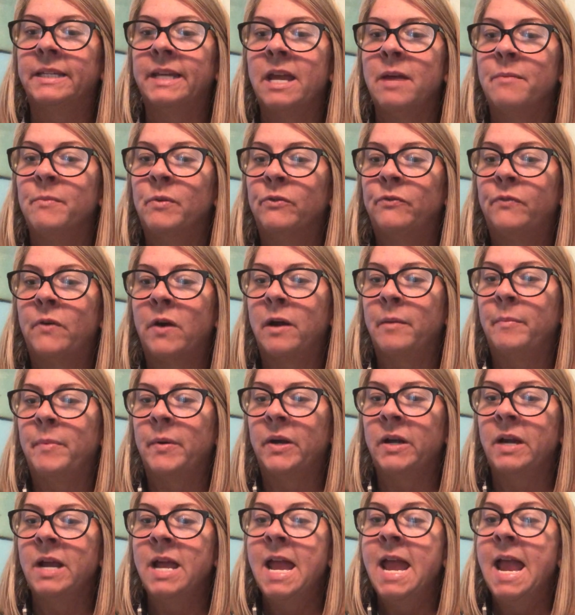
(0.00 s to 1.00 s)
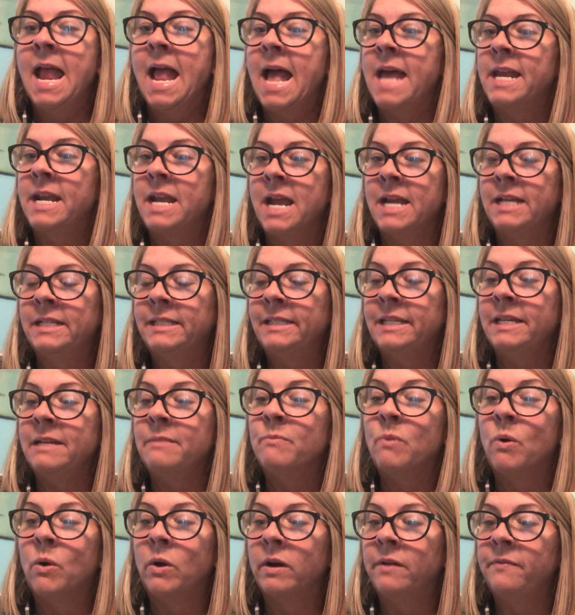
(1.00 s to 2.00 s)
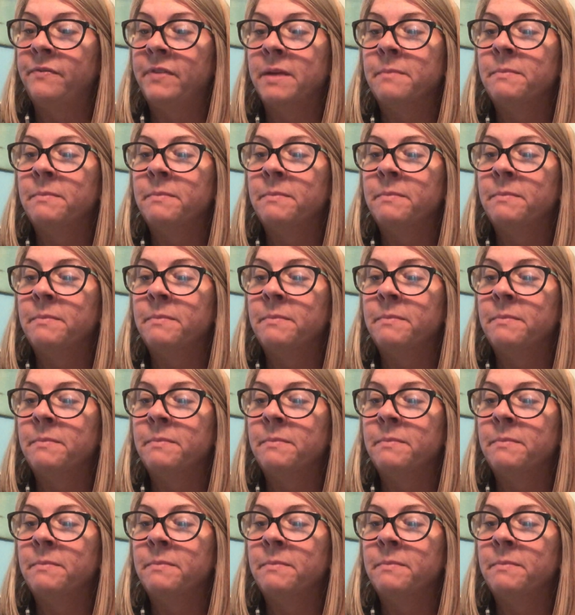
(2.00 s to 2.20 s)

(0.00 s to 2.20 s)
Kimmelfarber, and I see more of